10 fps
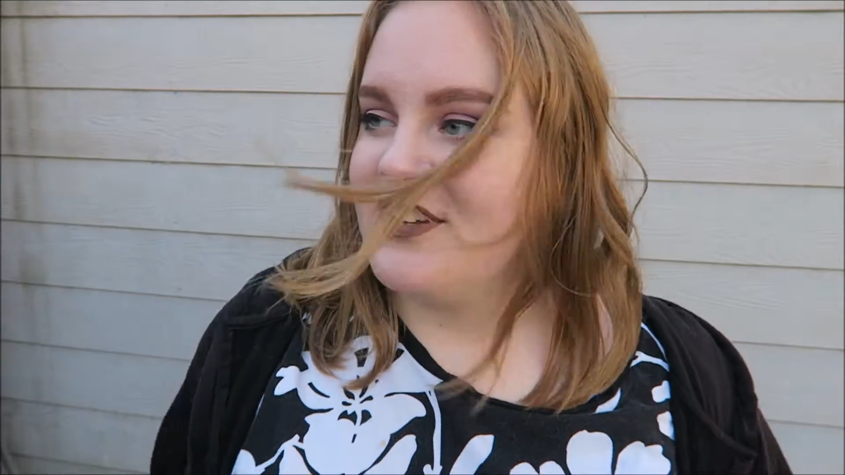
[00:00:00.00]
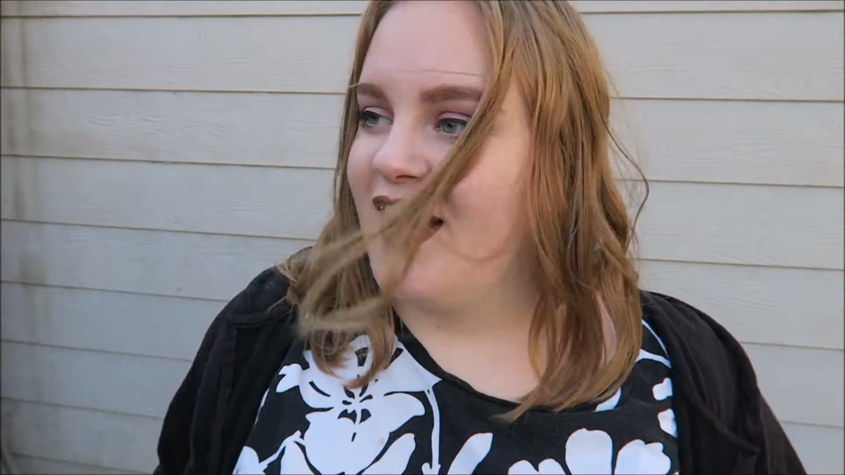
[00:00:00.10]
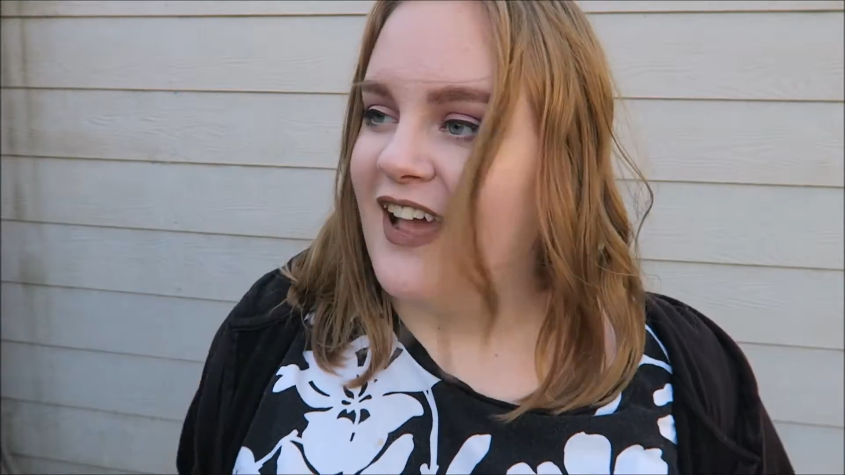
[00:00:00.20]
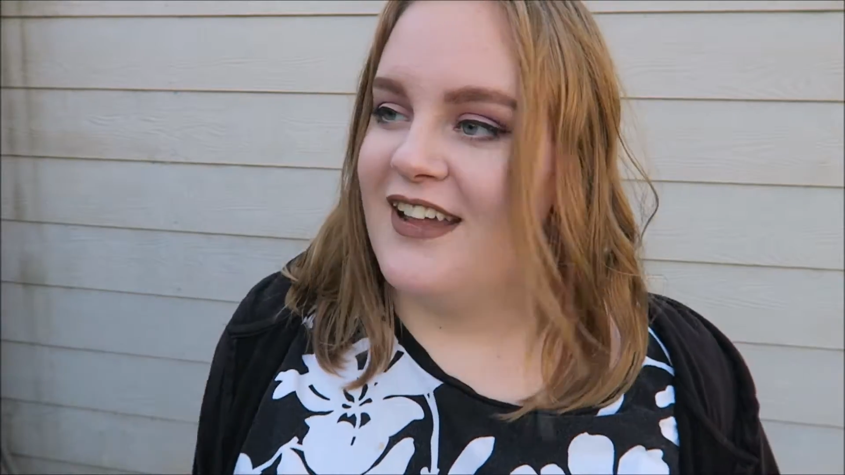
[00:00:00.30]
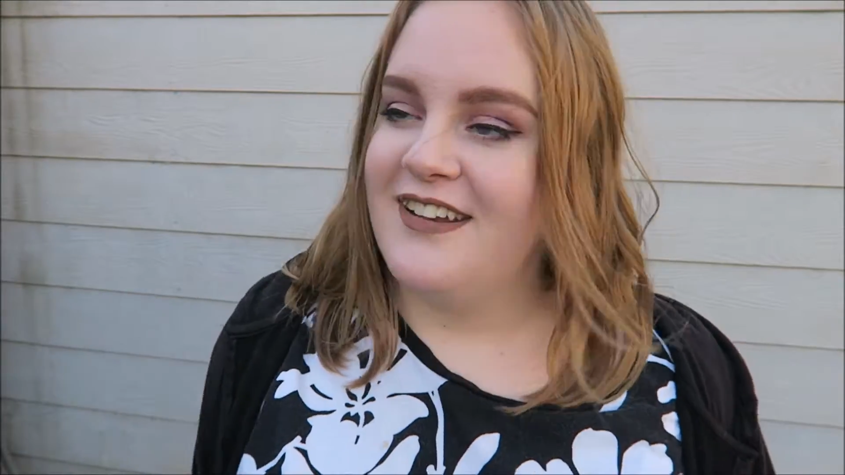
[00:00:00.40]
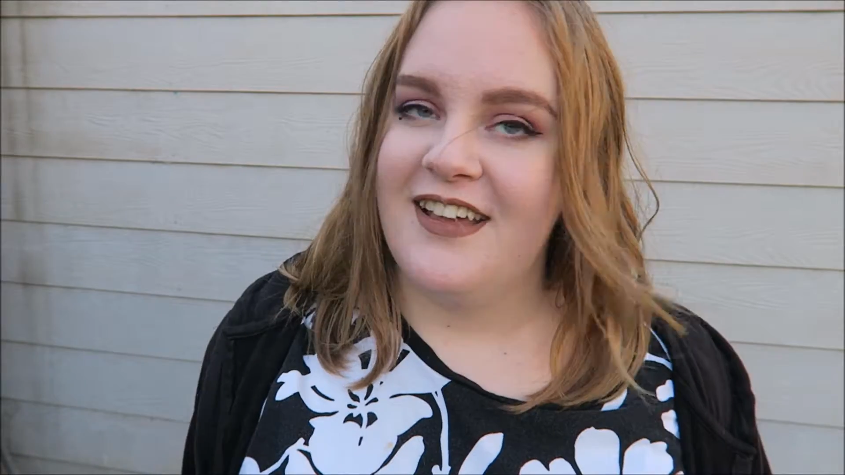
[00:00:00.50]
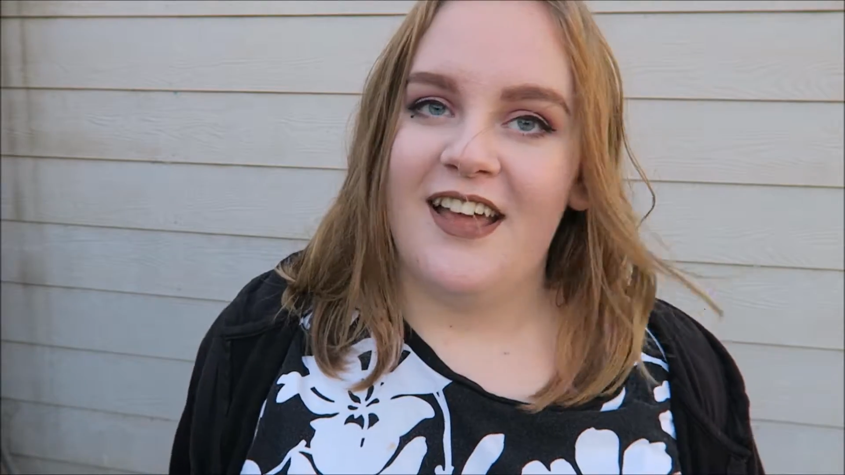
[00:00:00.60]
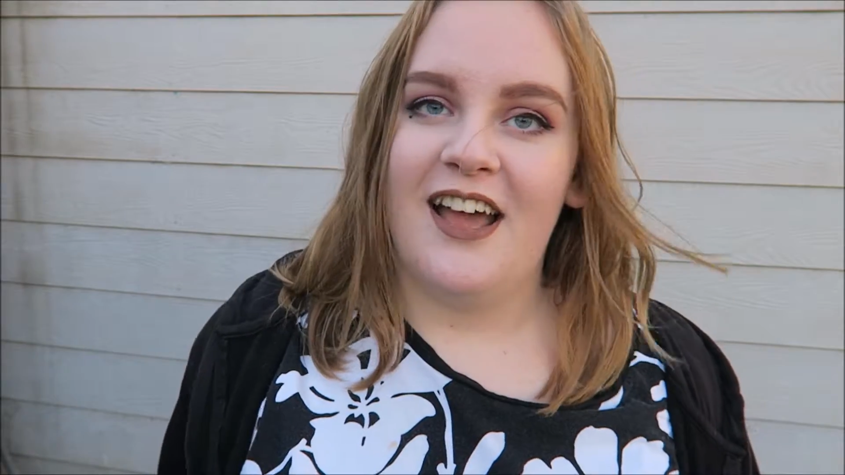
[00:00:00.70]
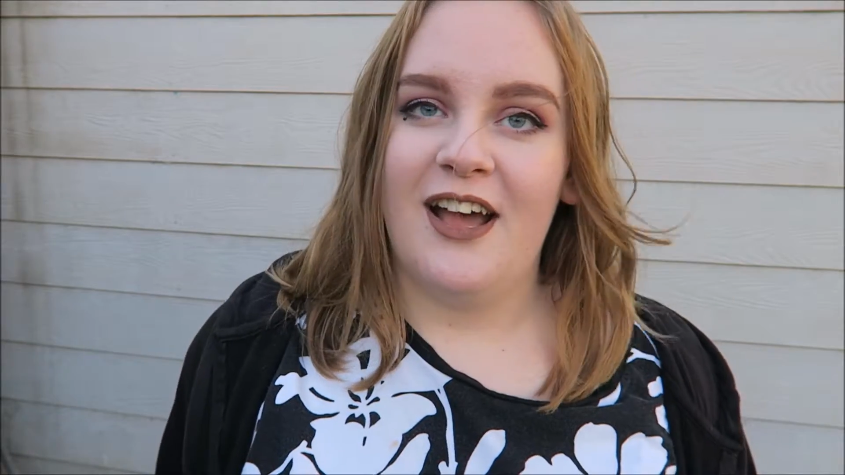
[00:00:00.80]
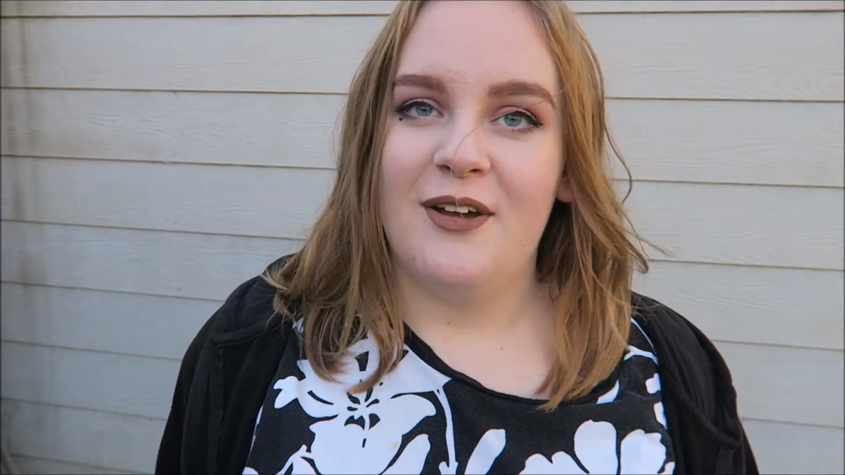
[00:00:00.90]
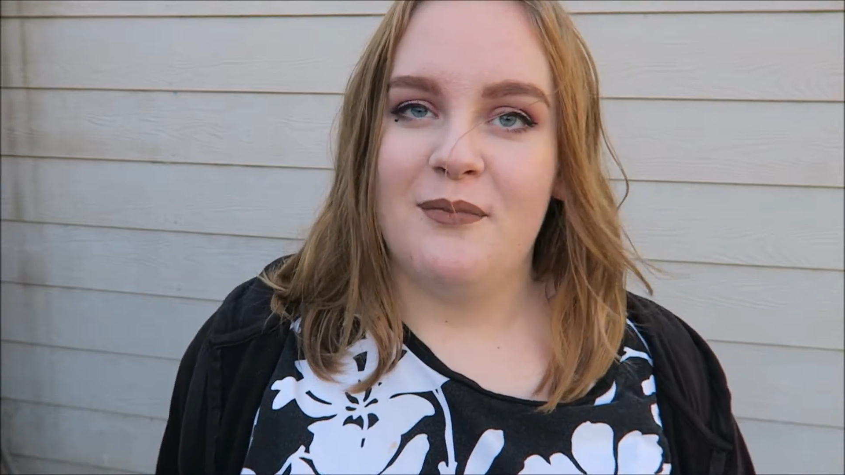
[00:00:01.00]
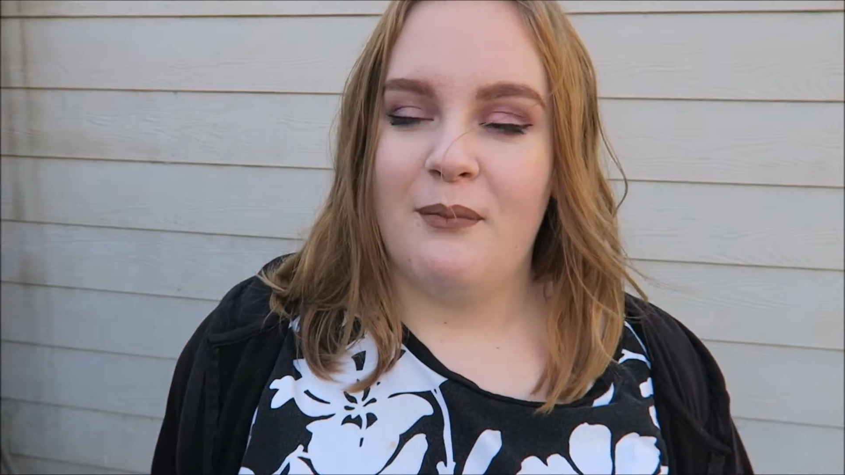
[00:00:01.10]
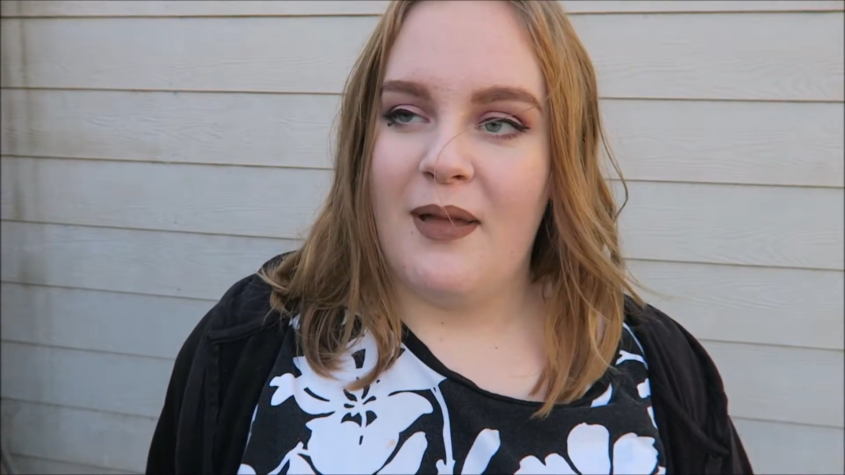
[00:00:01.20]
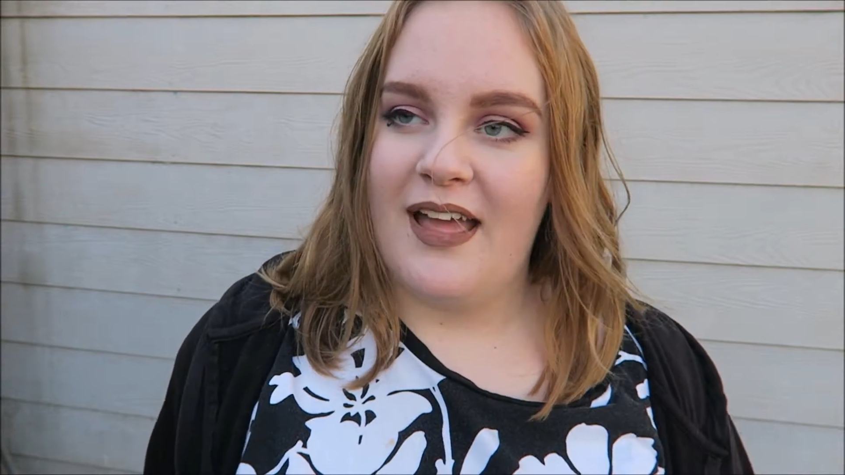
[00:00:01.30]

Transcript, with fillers: died um,